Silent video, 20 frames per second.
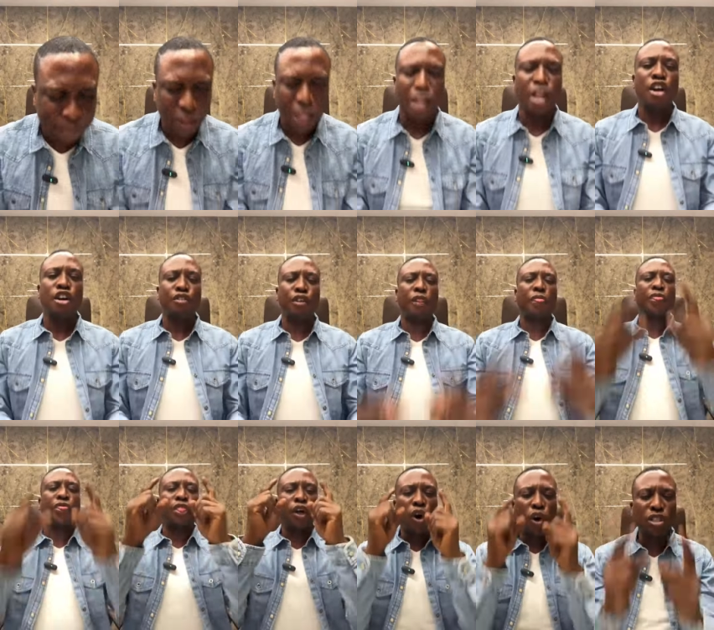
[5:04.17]
name,
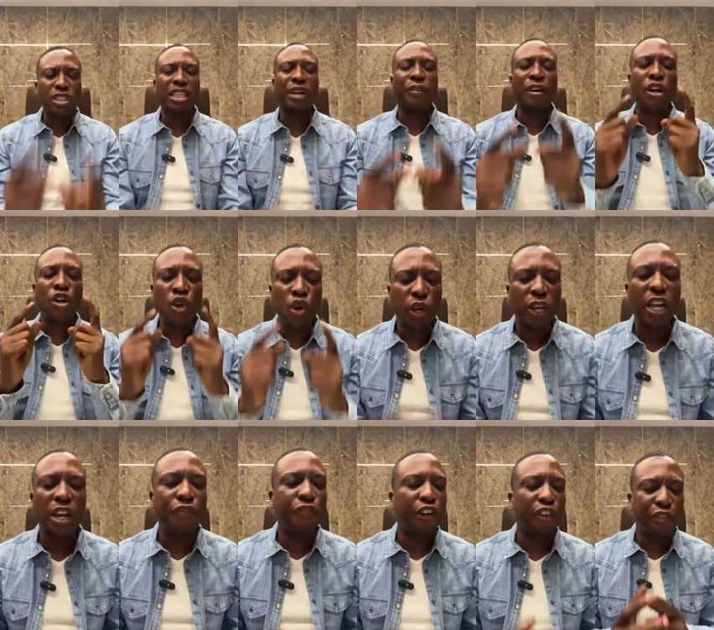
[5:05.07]
for those that were
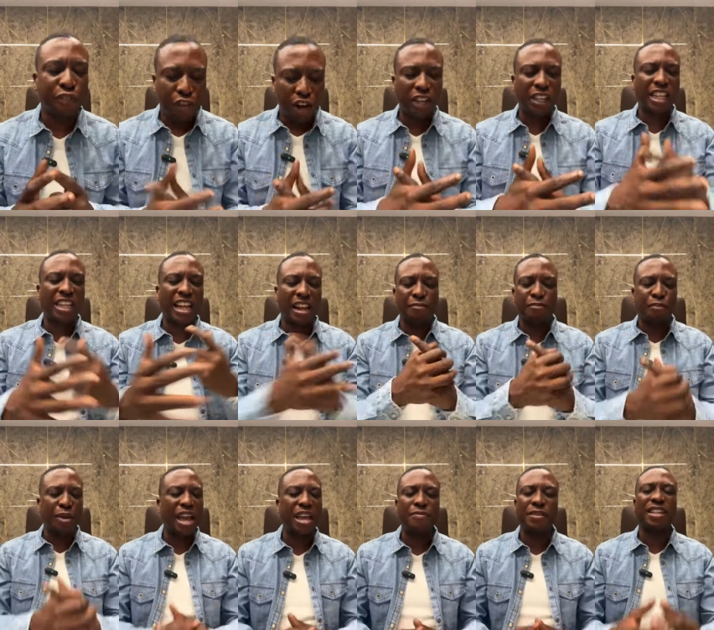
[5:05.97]
looking for funding
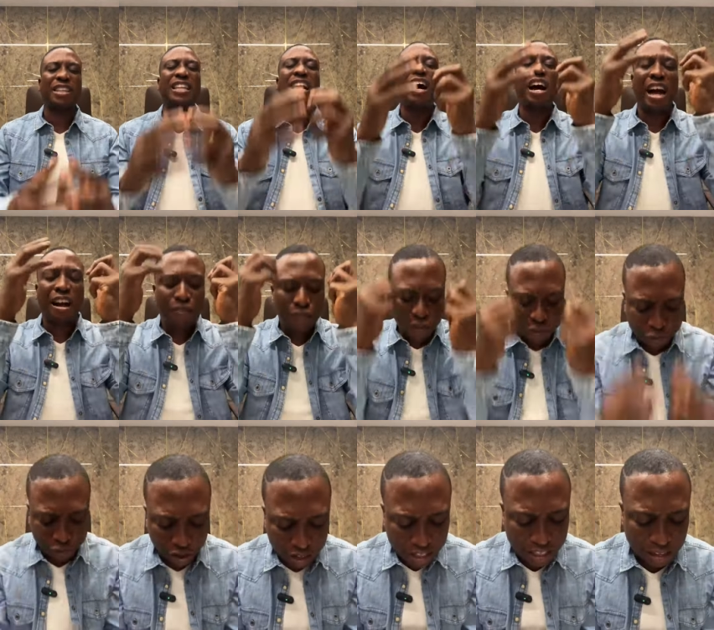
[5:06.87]
and payment now have
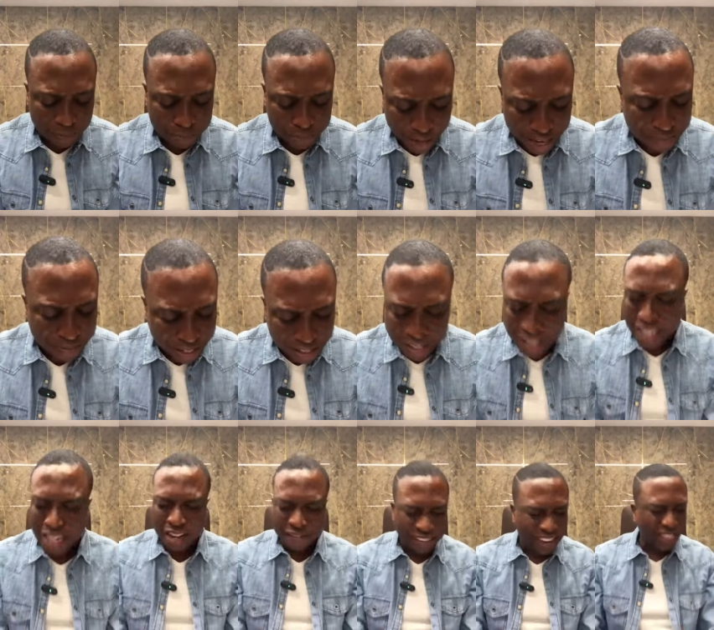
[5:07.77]
the funding and
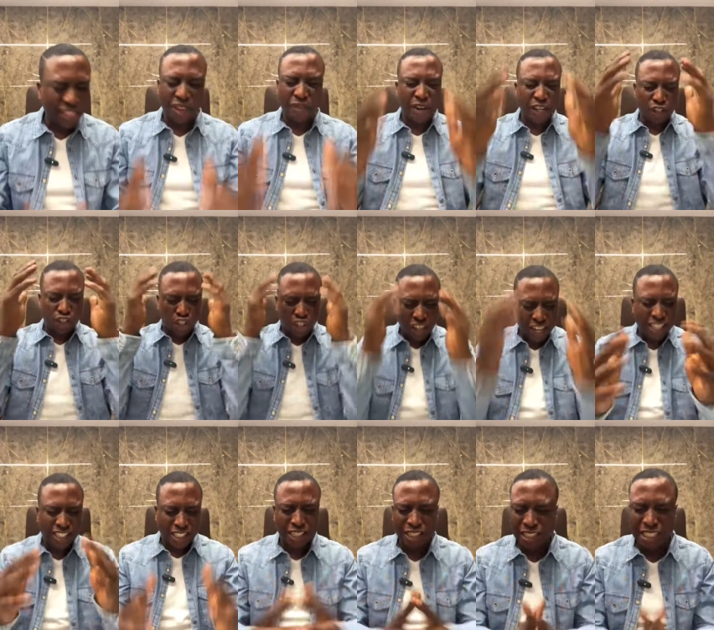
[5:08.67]
payment. Father, in
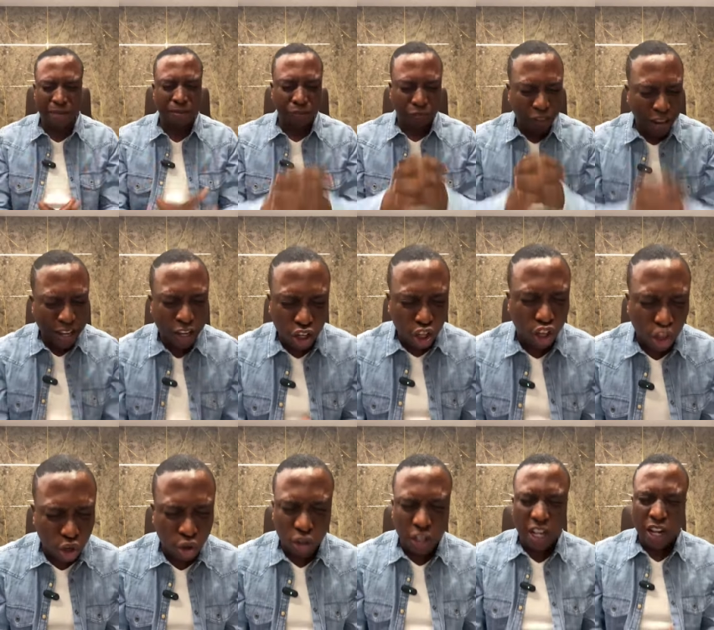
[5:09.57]
Jesus' name,
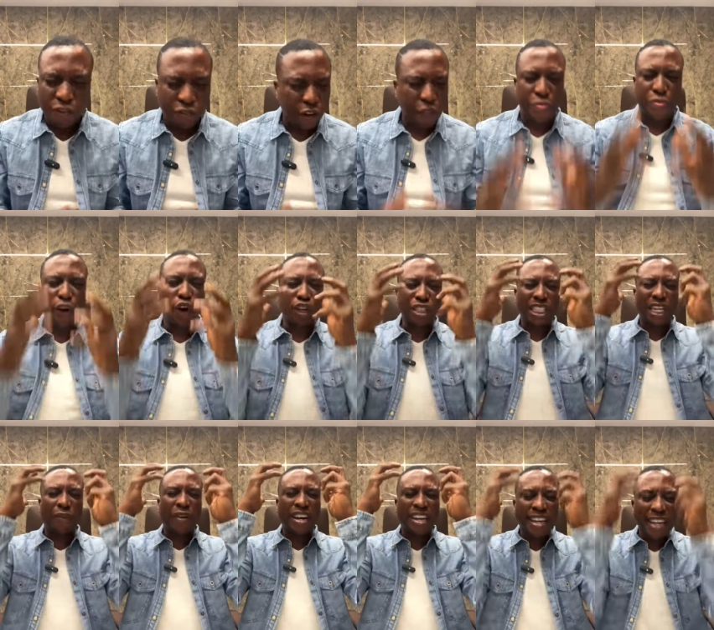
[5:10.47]
thank you. For
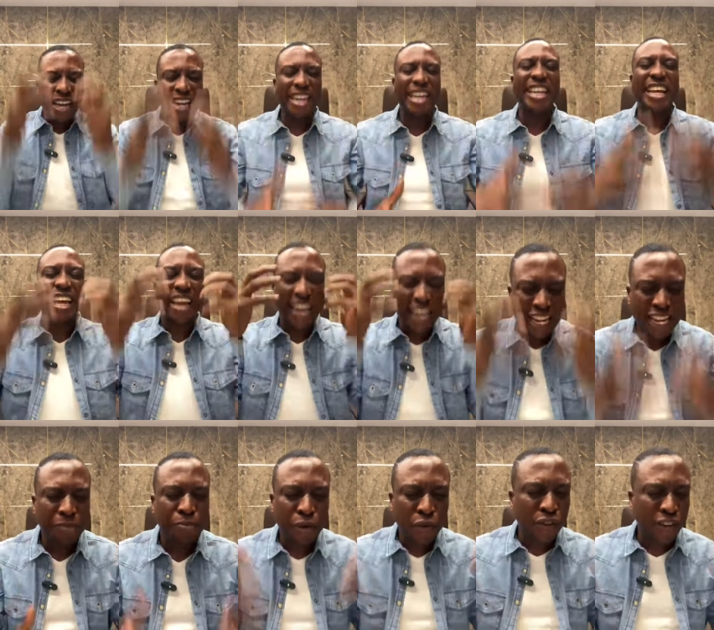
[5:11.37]
those that were needing
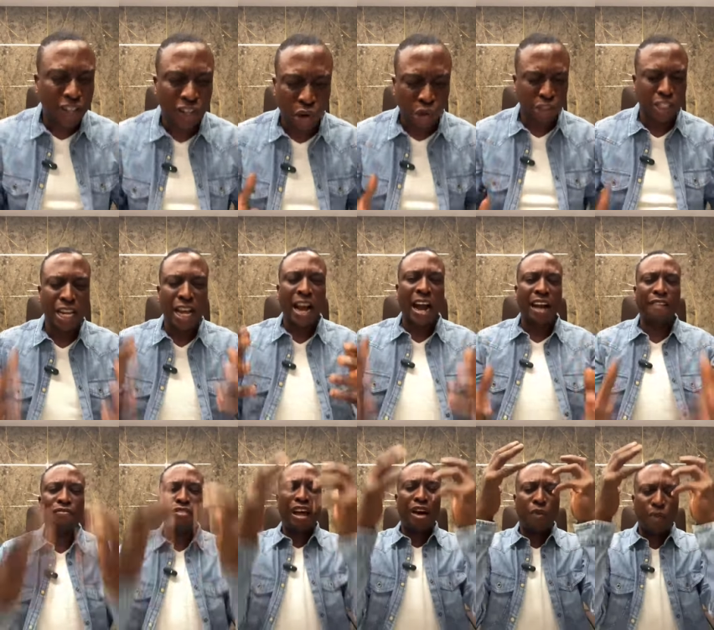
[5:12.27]
healing miracles
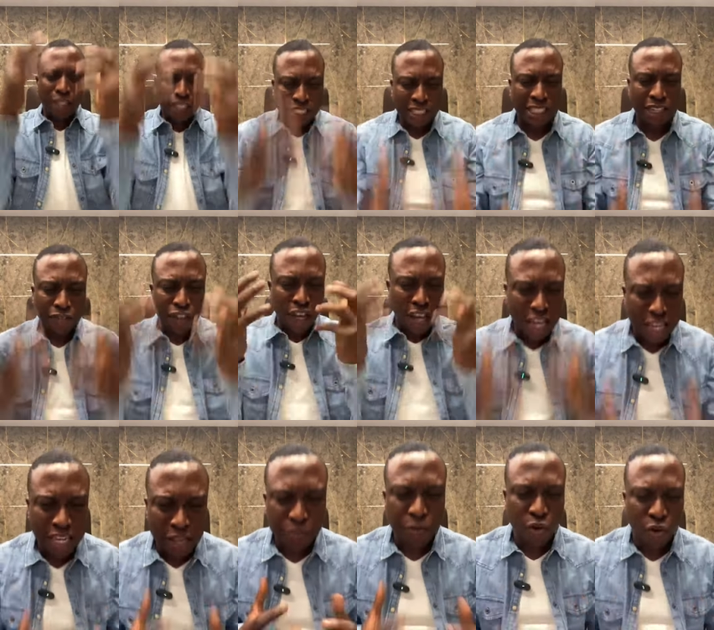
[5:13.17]
have now received
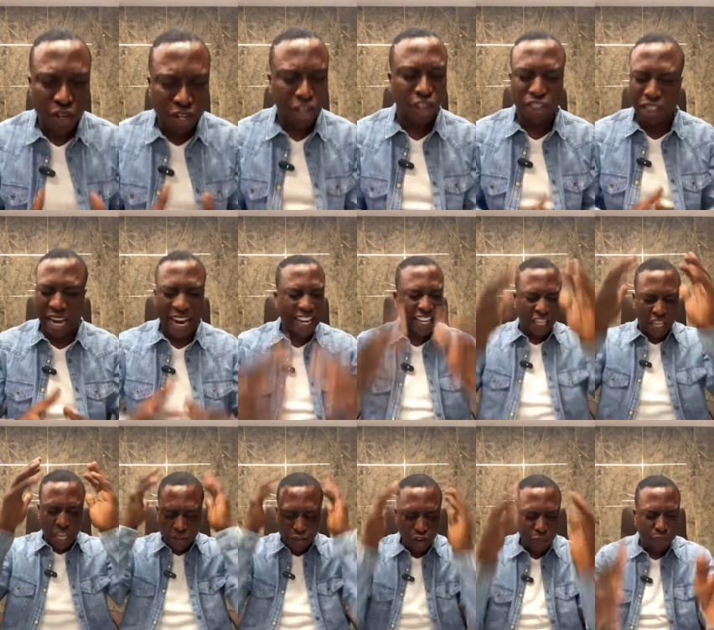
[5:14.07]
healing miracles. I
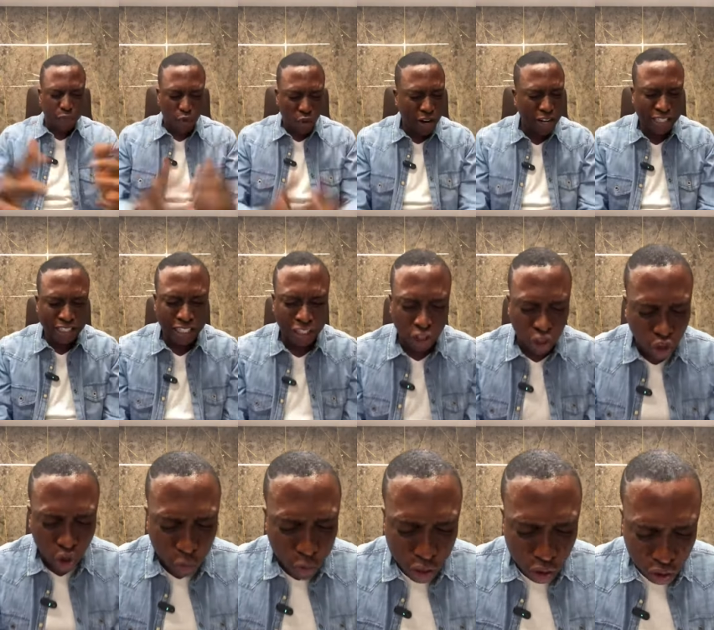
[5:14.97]
give you praise
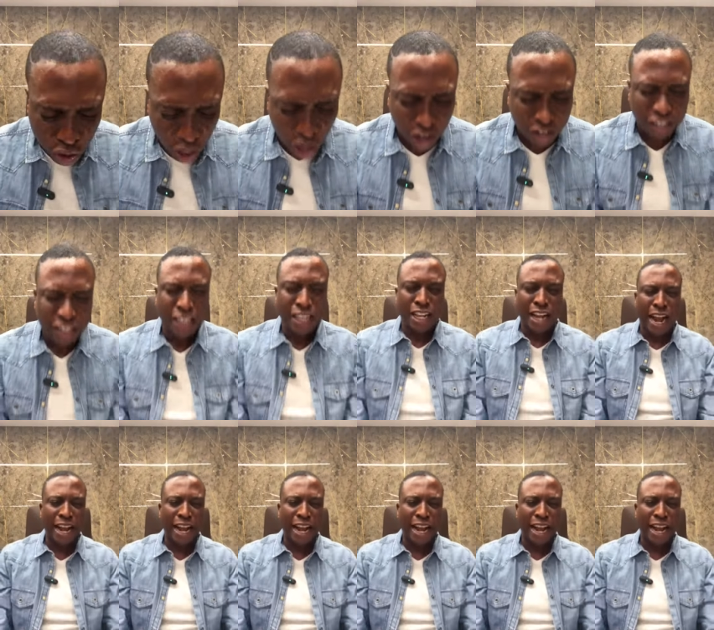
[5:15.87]
and glory, O God.